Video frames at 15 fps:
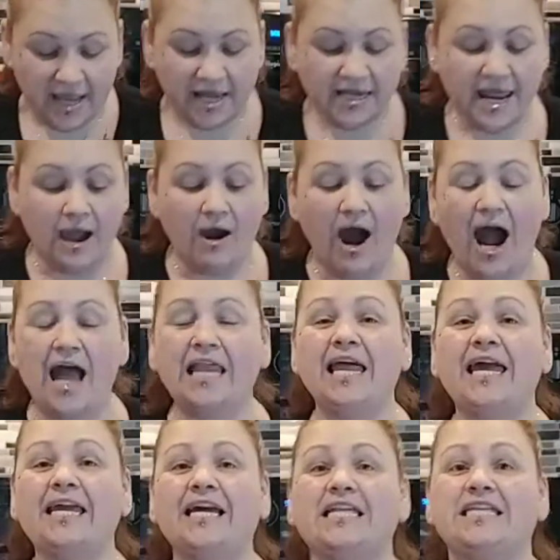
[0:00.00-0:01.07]
Now I
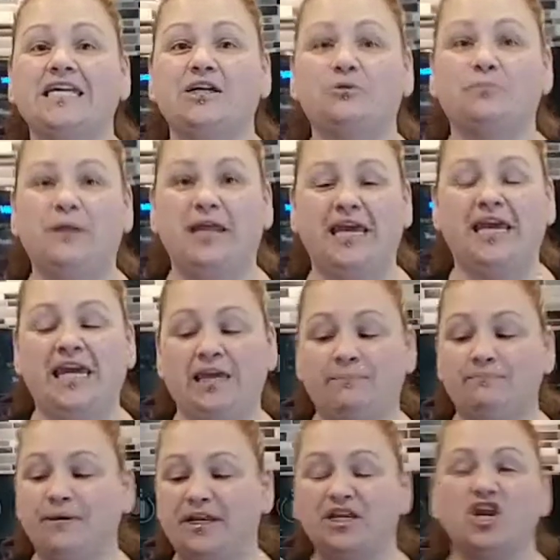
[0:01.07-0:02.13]
like a little bit of
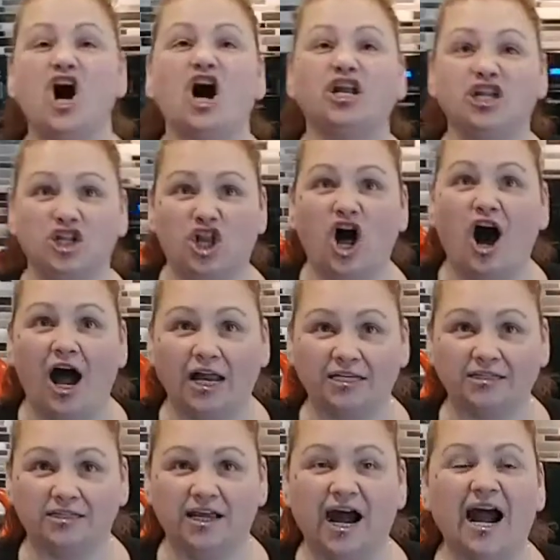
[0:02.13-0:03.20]
heat, but not a lot.
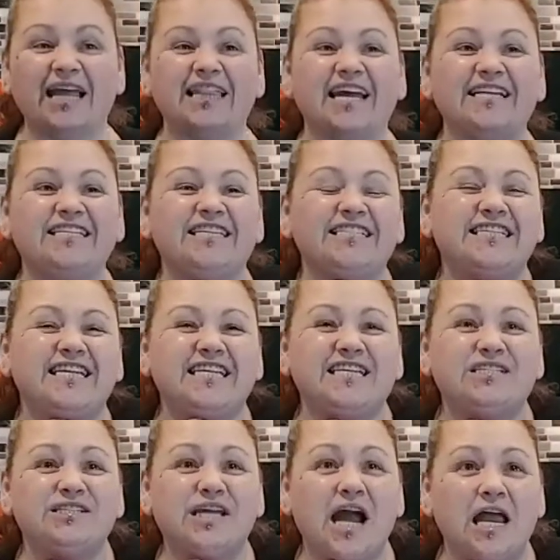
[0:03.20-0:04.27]
I like just a
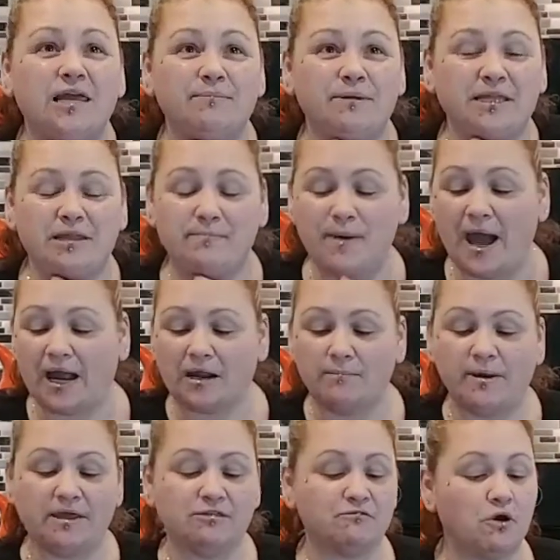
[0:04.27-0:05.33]
little tiny bit in the back of
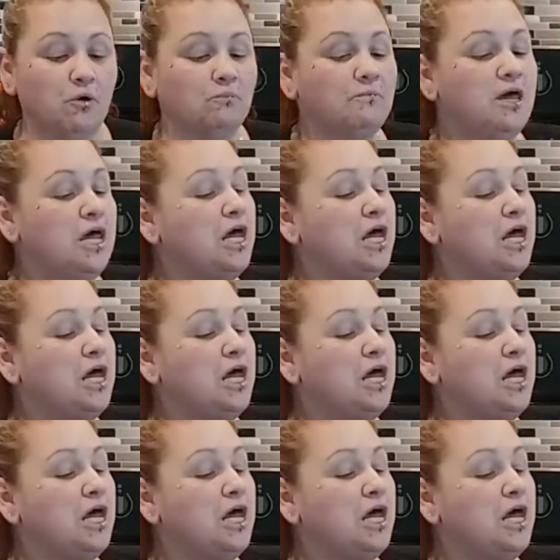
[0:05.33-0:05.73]
my throat.